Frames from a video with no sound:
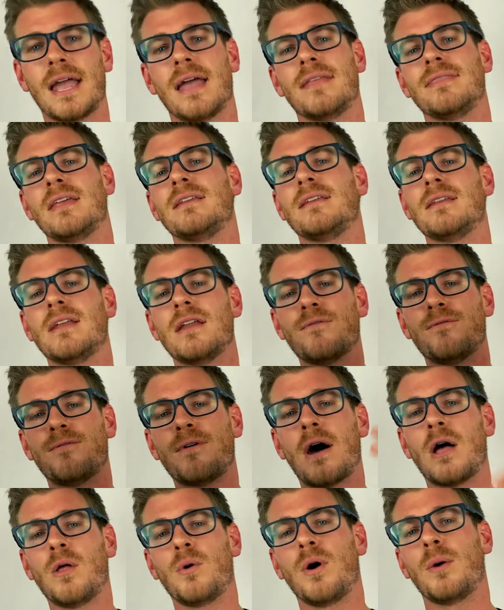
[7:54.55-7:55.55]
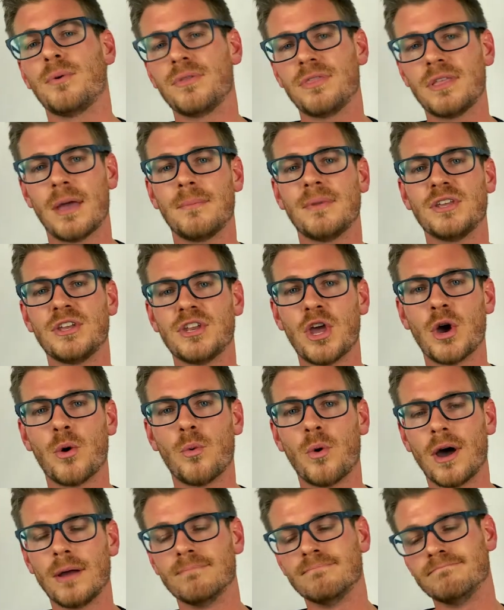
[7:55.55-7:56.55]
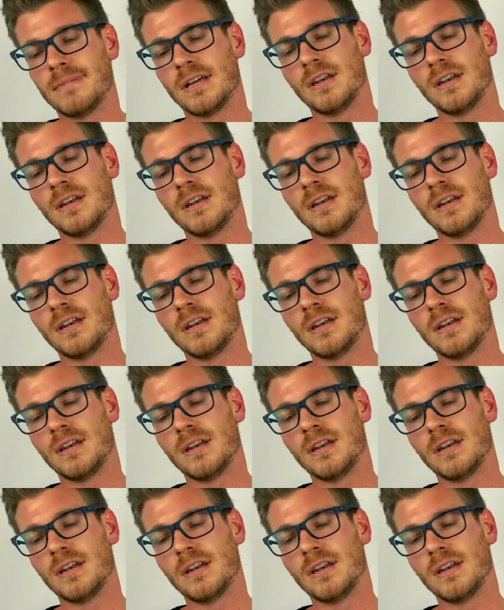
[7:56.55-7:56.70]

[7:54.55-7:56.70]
and then you didn't follow up with them. And you know what?